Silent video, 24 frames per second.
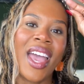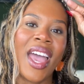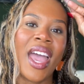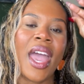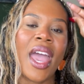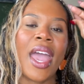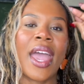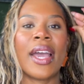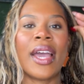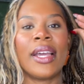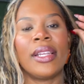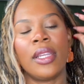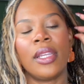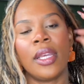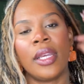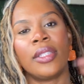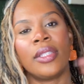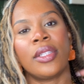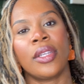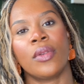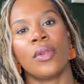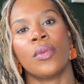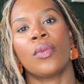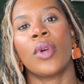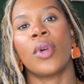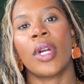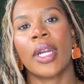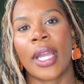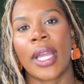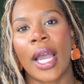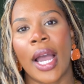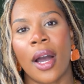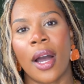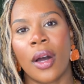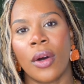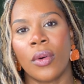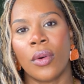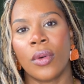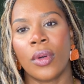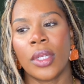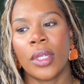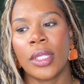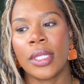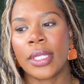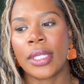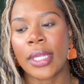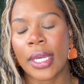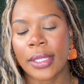and it didn't work out,
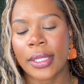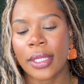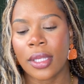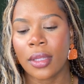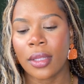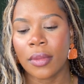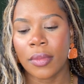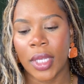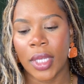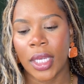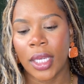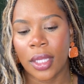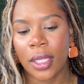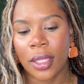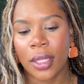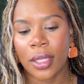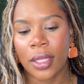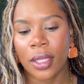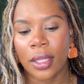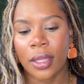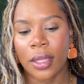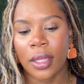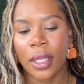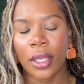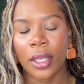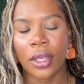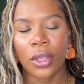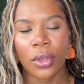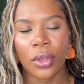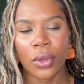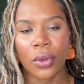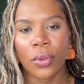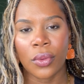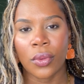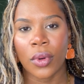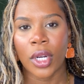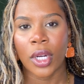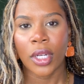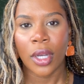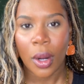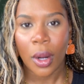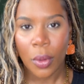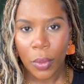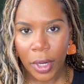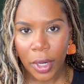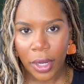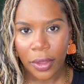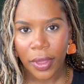doesn't mean that you are
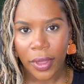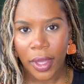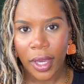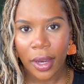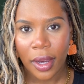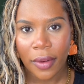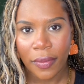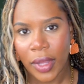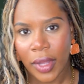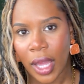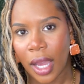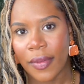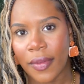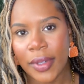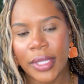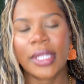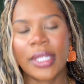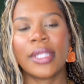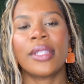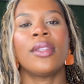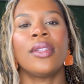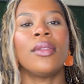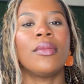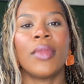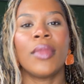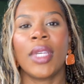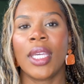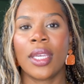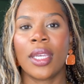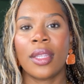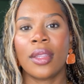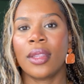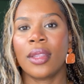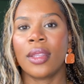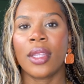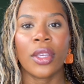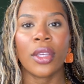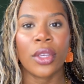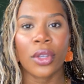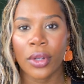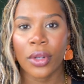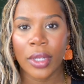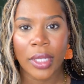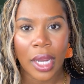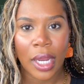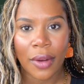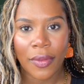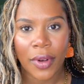not worthy of love. It doesn't mean that
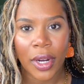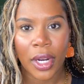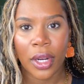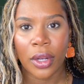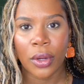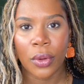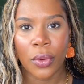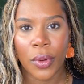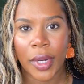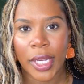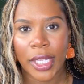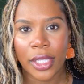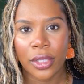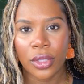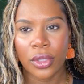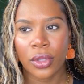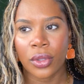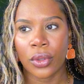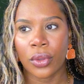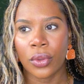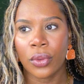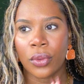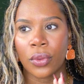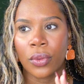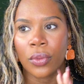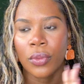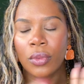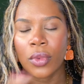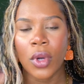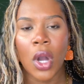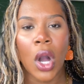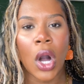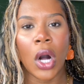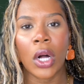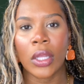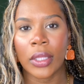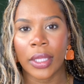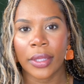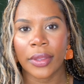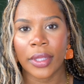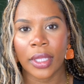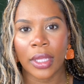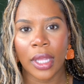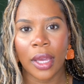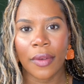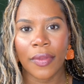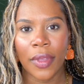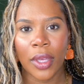you're never going to call in the
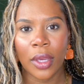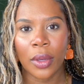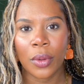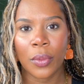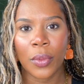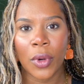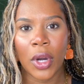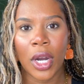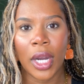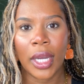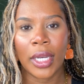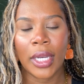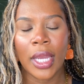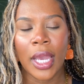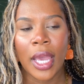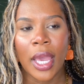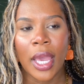love that you want.